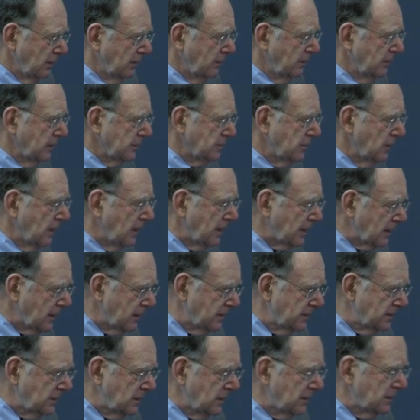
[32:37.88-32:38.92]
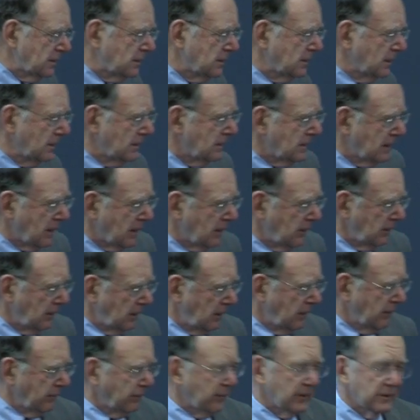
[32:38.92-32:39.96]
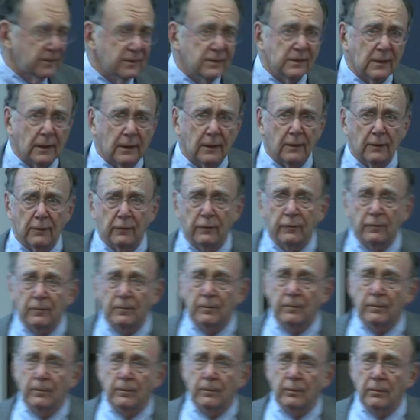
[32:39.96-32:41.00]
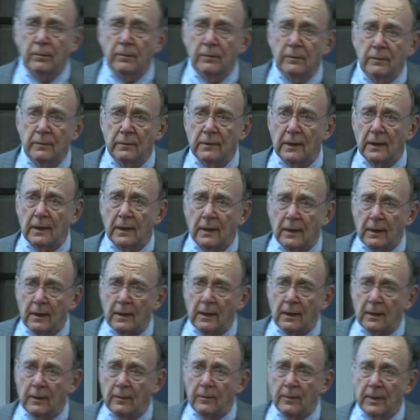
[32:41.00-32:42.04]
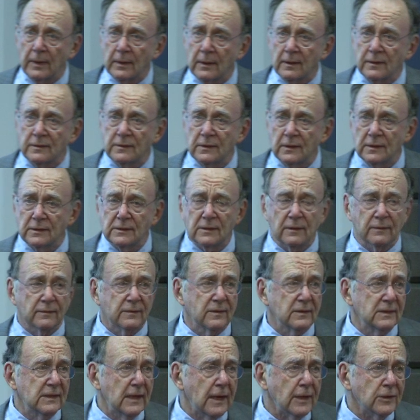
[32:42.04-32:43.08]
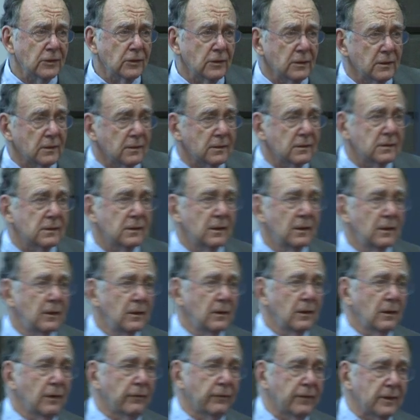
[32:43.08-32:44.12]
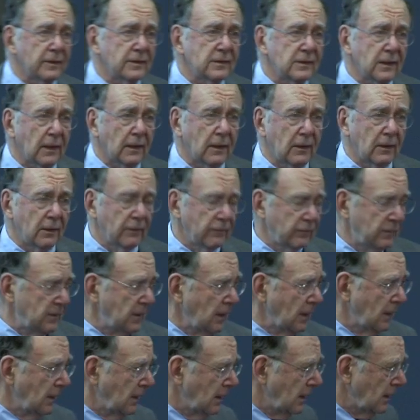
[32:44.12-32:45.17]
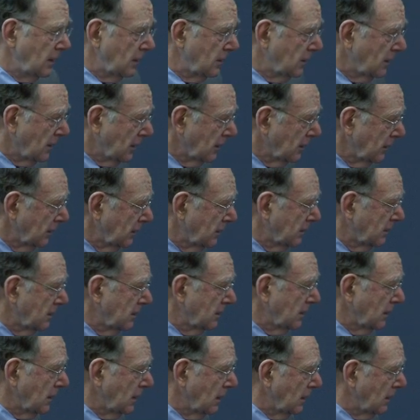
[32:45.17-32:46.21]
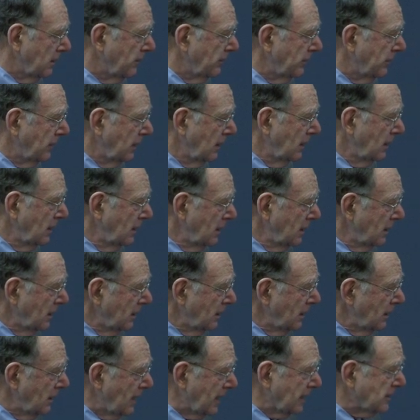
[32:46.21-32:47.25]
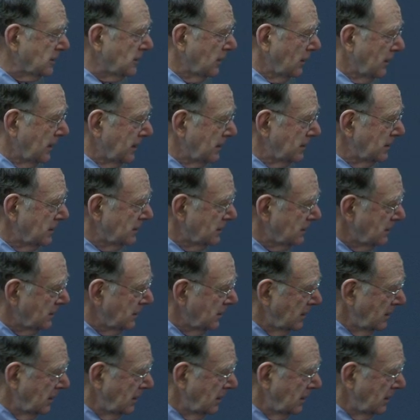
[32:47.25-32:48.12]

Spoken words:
does not consist entirely of consecutive DNA, but consists of sections of consecutive DNA called exons,